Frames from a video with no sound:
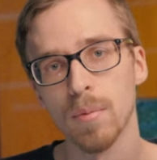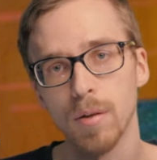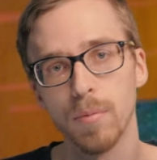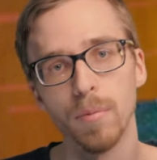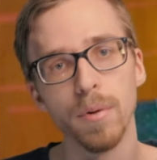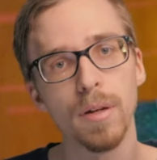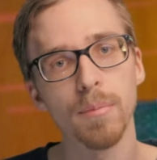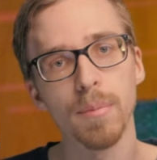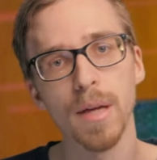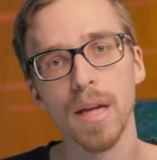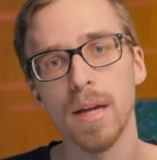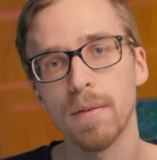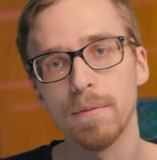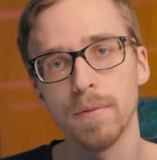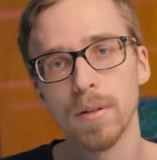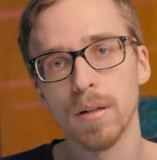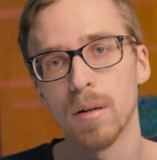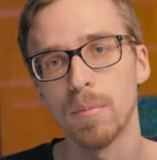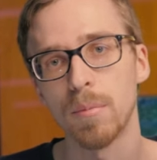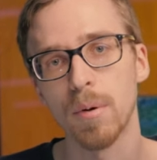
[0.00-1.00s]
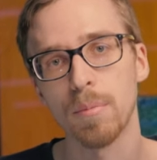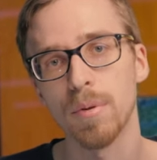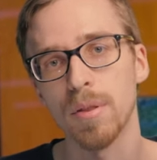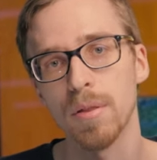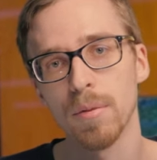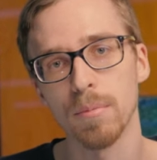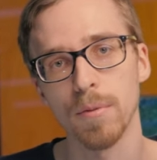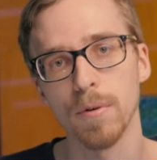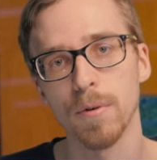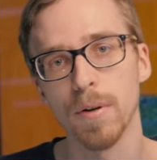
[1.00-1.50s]
where you may have to come up with
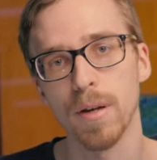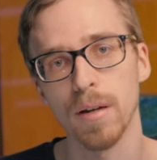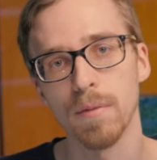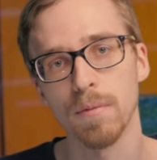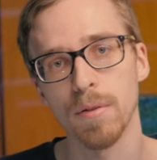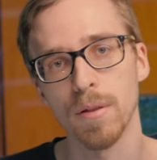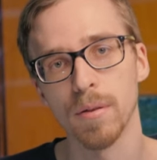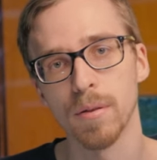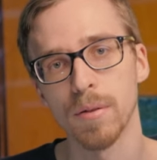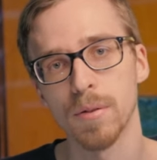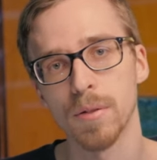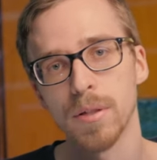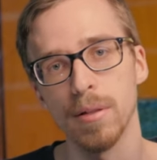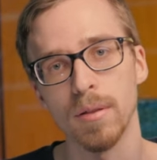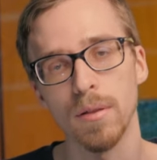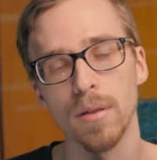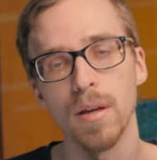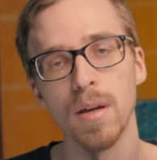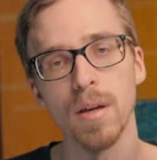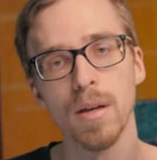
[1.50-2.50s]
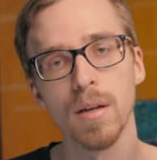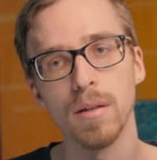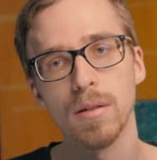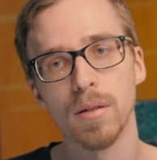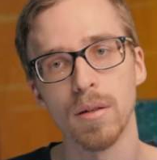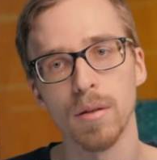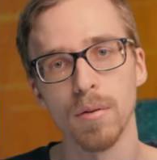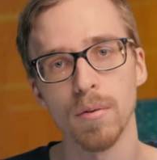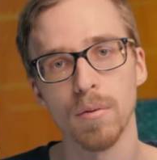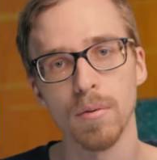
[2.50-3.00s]
some creative solutions
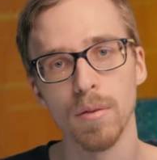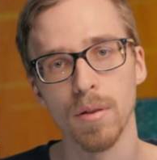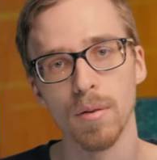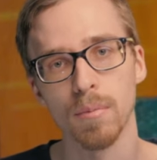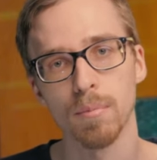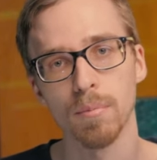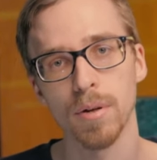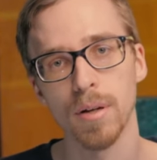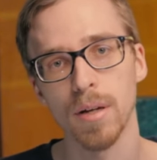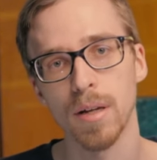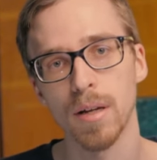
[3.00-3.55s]
to some pretty